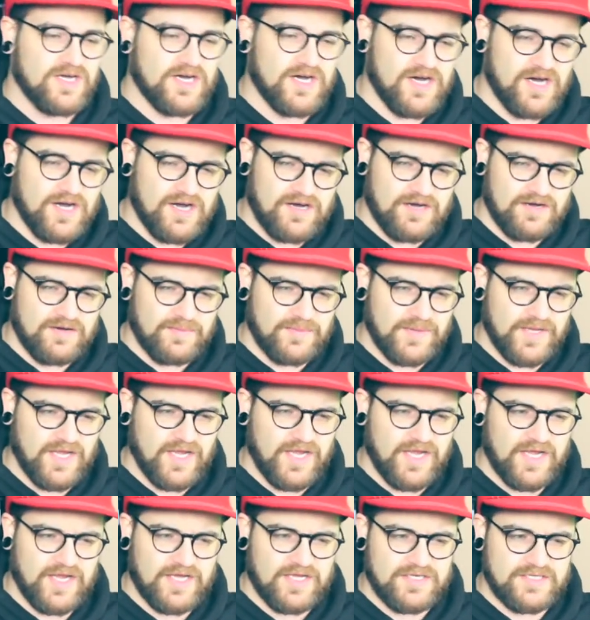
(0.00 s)

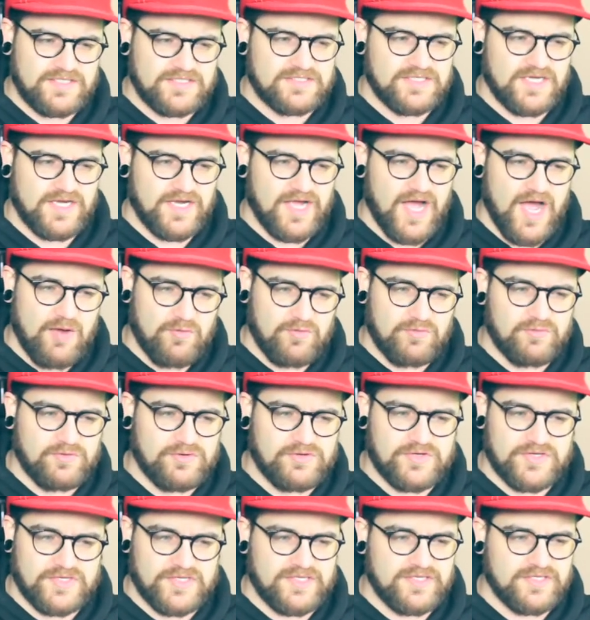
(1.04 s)
And he's like, I would
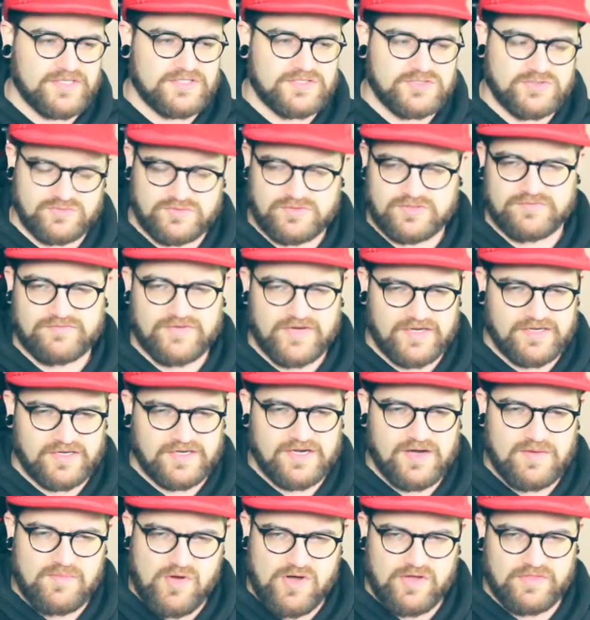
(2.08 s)
really enjoy if I could
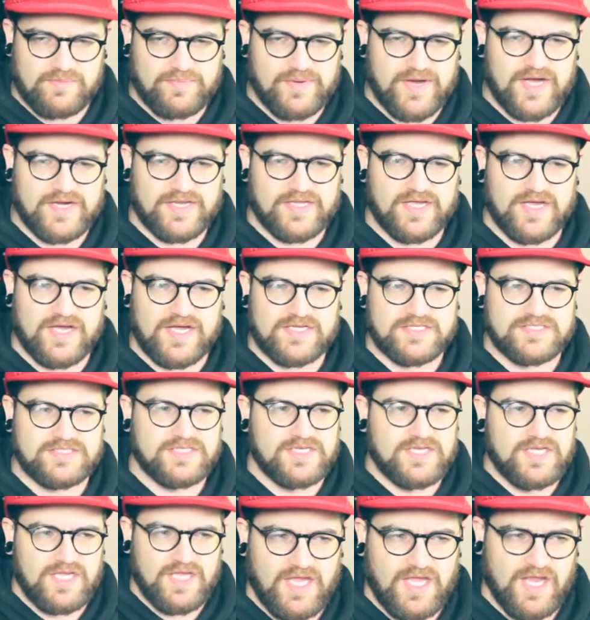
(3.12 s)
come on the podcast.
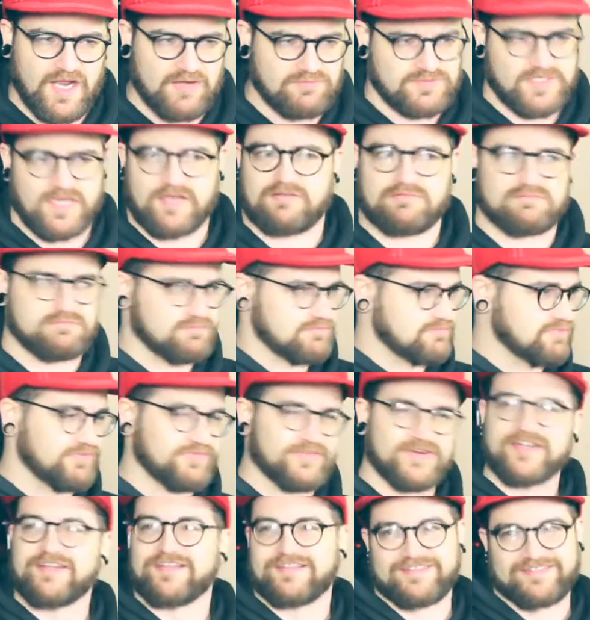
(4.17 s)
And I was like,
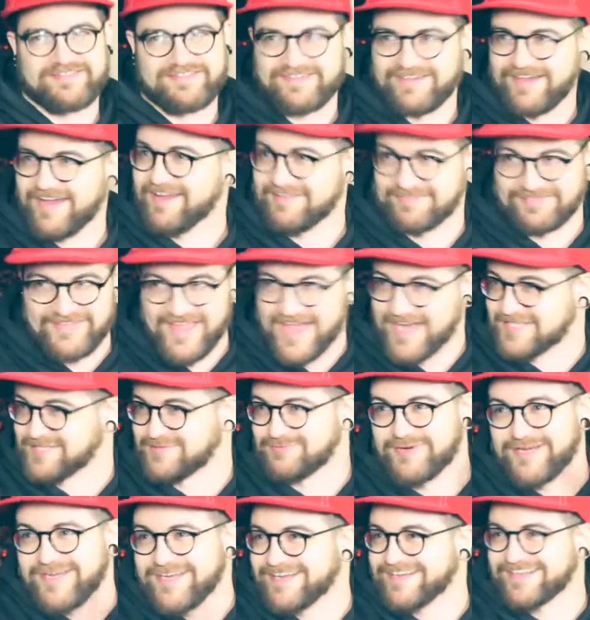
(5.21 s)
yeah, next
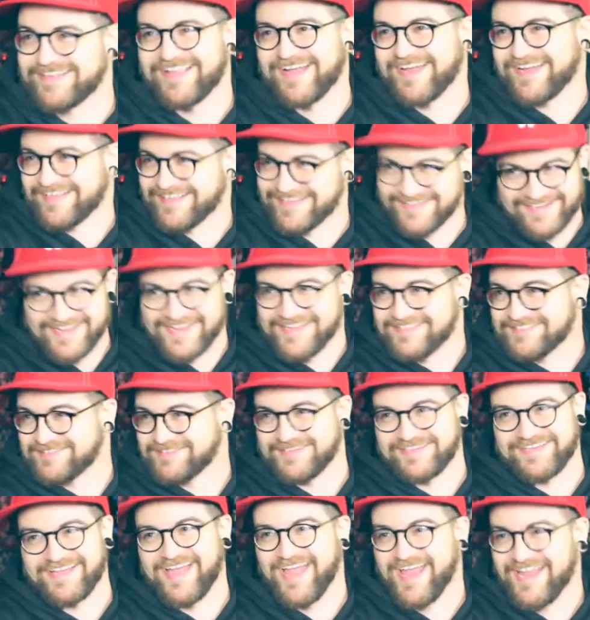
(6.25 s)
week, like is
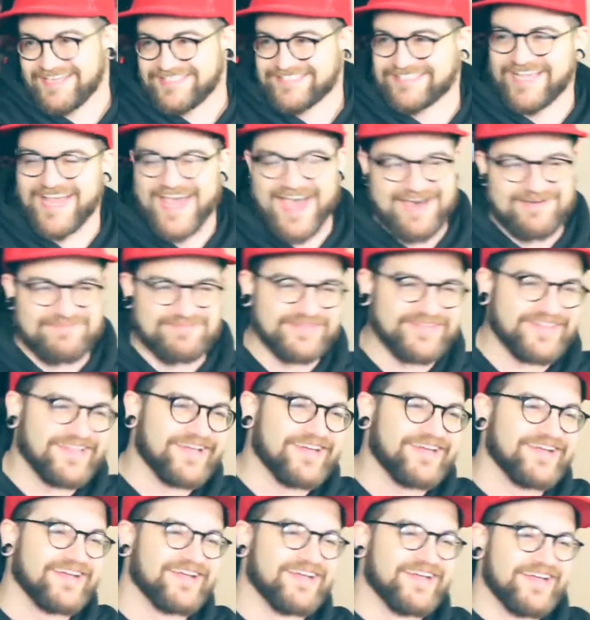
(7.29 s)
ASAP.
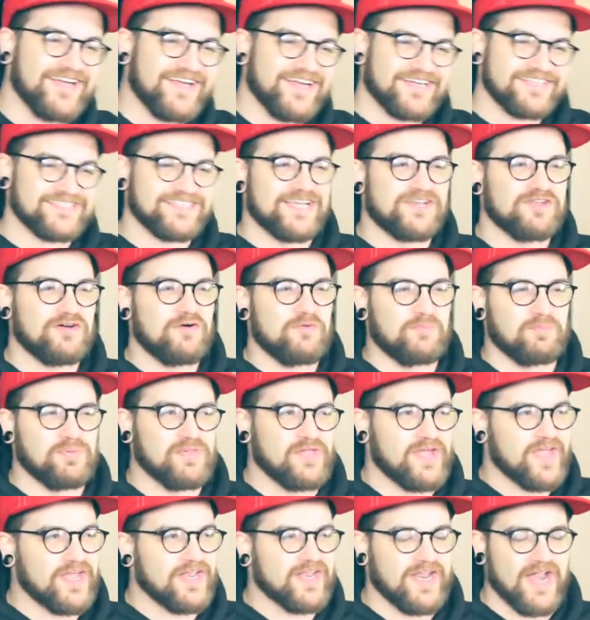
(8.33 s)
Like, cause I don't
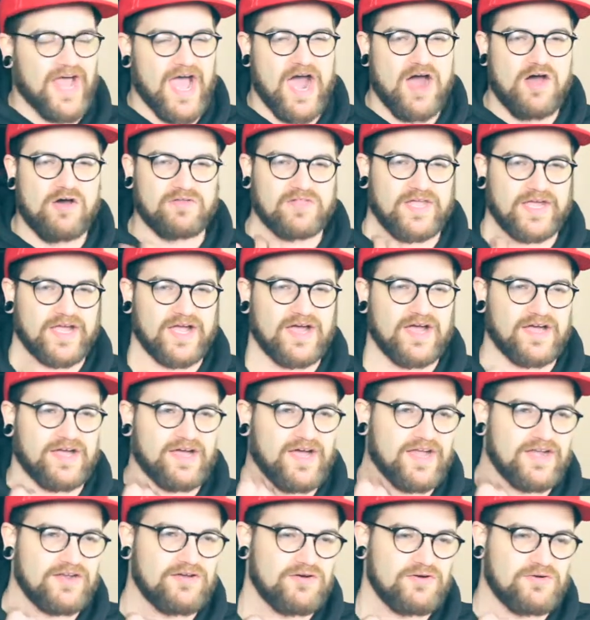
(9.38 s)
plan it out. Like
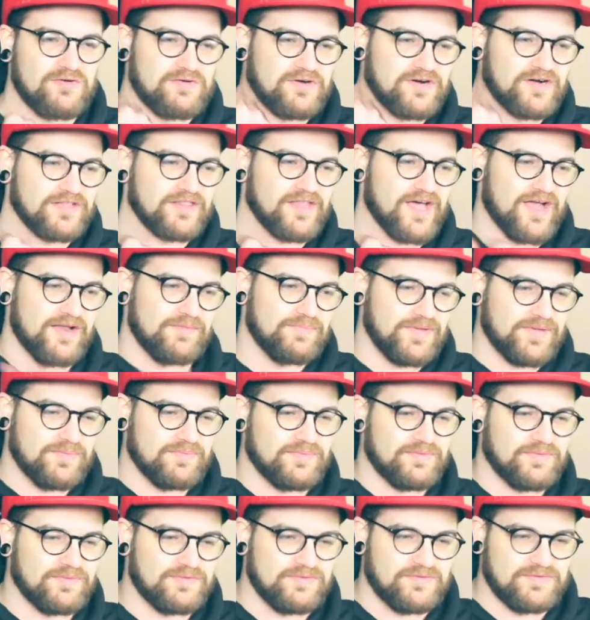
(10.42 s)
I know a lot of
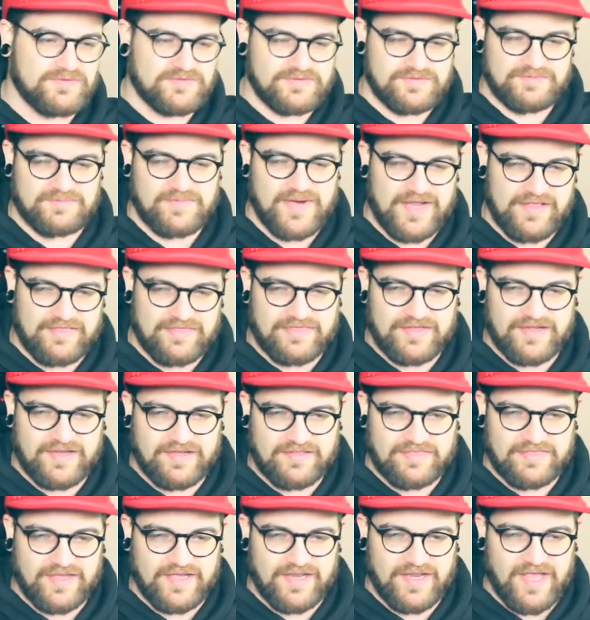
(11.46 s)
people might
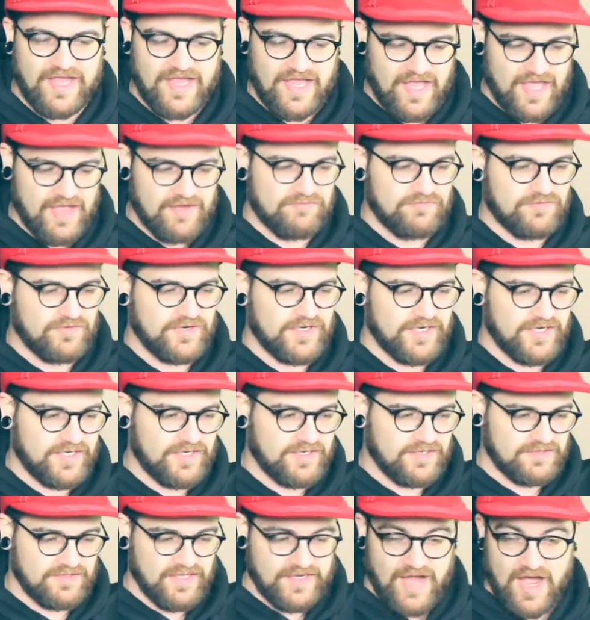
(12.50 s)
think that
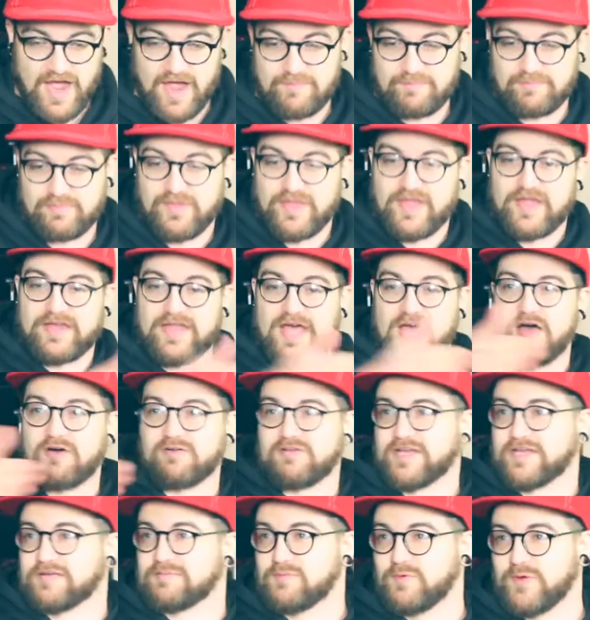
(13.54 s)
I'm planned out
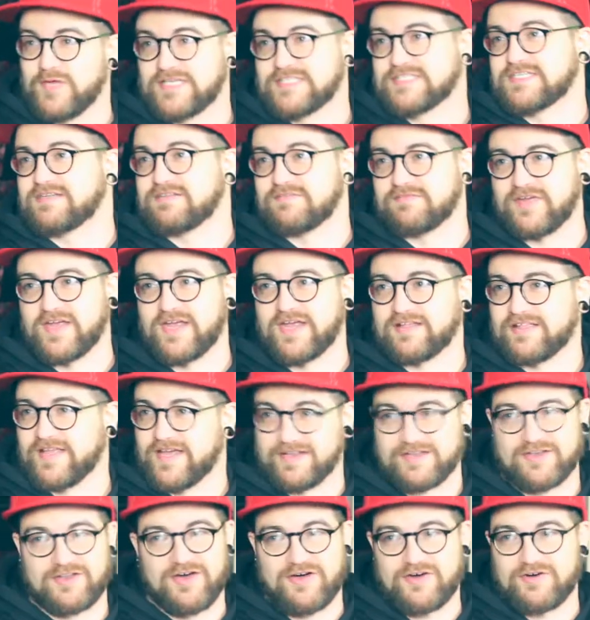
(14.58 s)
like weeks in advance.
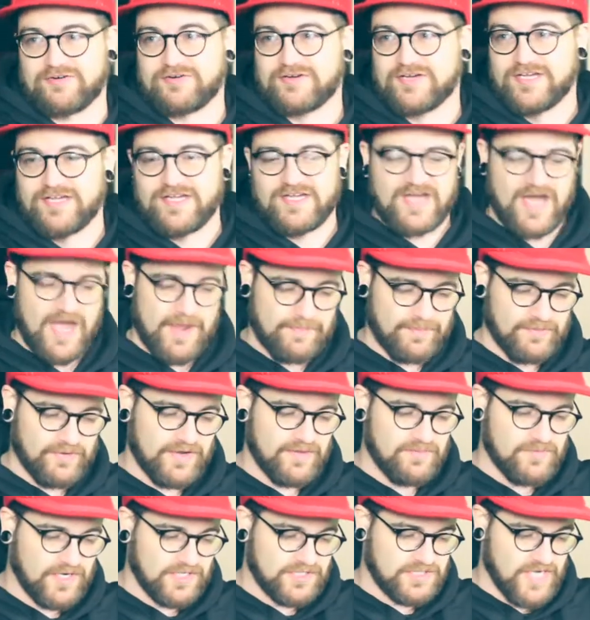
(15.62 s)
Like, no, I
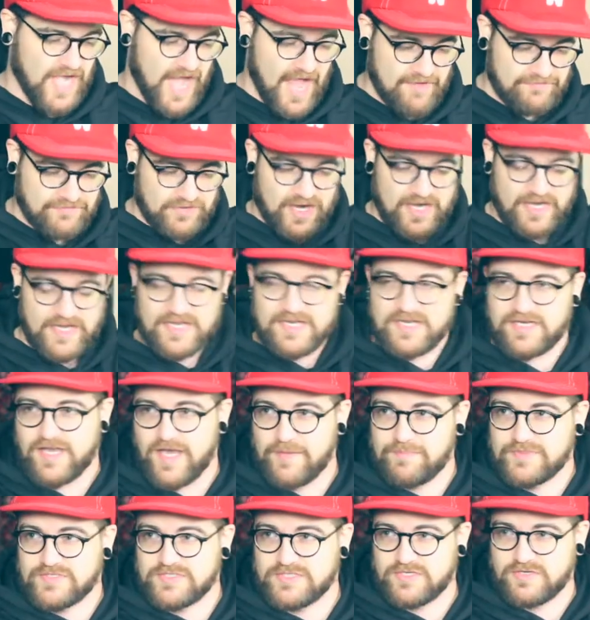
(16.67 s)
pretty much, after I end an
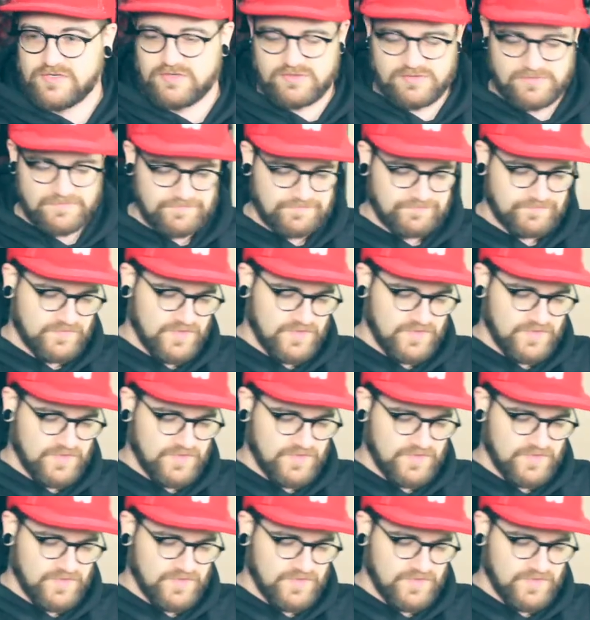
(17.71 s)
episode,